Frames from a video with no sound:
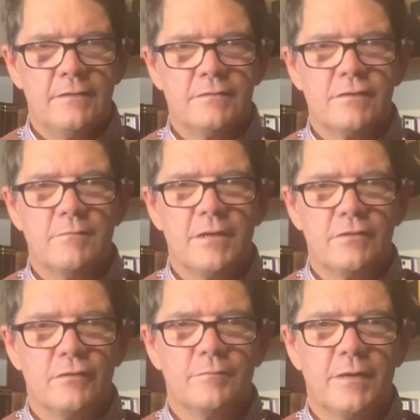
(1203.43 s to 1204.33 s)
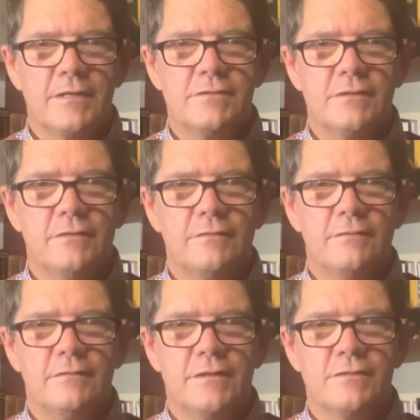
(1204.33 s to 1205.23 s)
So may God bless you
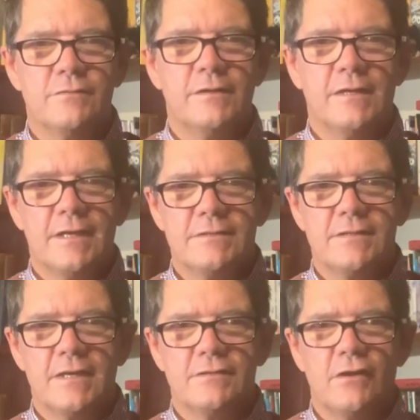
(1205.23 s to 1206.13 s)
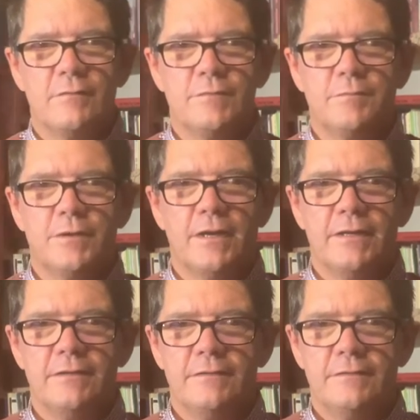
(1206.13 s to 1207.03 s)
this week. Let's take time to
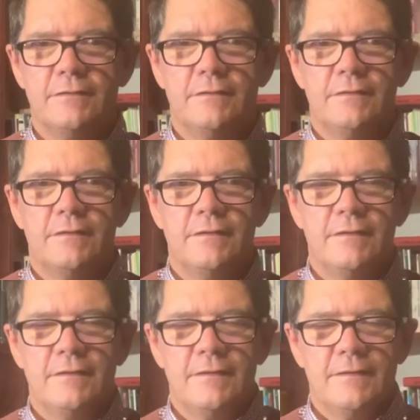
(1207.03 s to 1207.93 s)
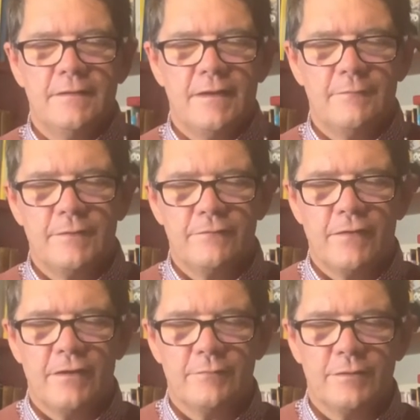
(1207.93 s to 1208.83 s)
pray. Heavenly
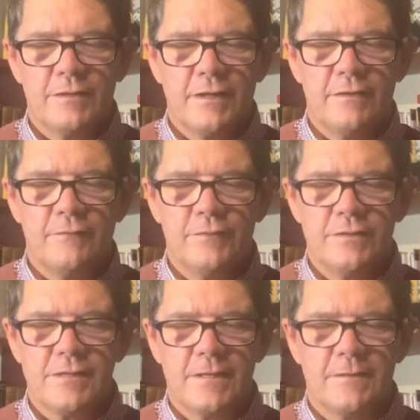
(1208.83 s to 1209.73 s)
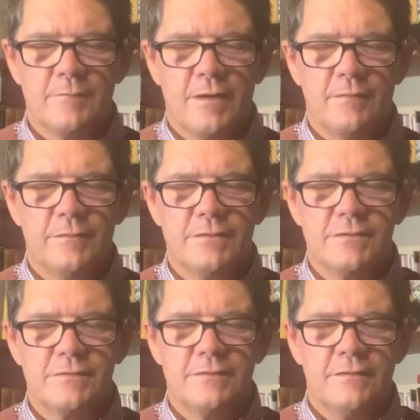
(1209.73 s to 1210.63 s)
Father, we thank you for the Ten
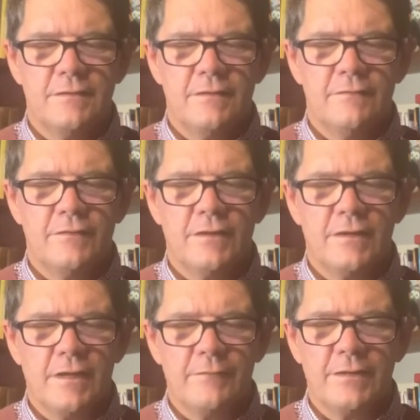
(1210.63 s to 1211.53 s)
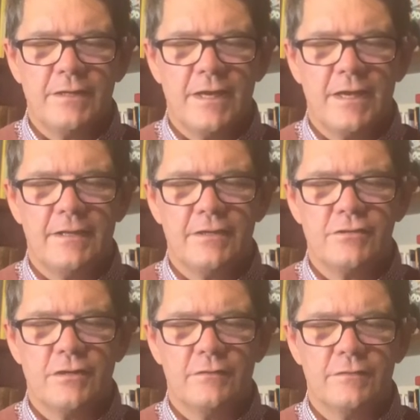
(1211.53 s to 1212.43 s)
Commandments, for the loving care they
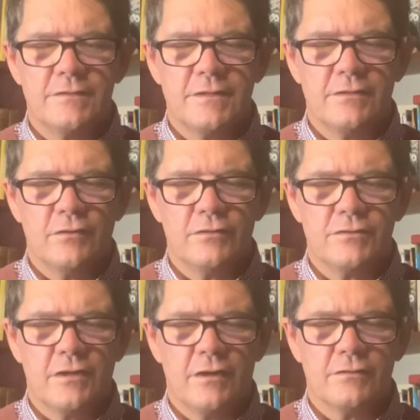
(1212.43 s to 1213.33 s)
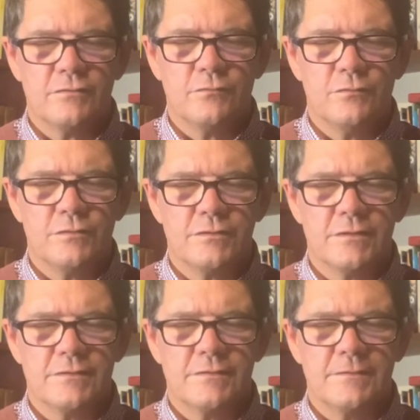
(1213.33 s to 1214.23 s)
show that's in God's heart towards
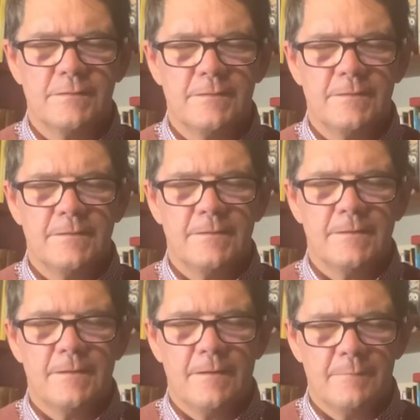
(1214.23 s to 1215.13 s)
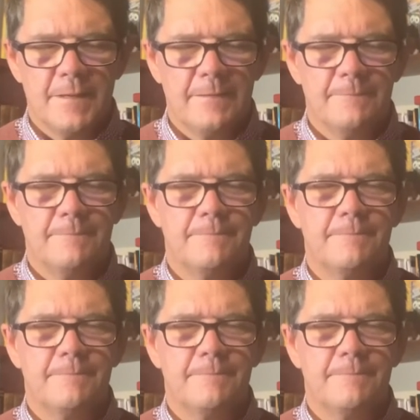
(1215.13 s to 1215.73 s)
us. Amen.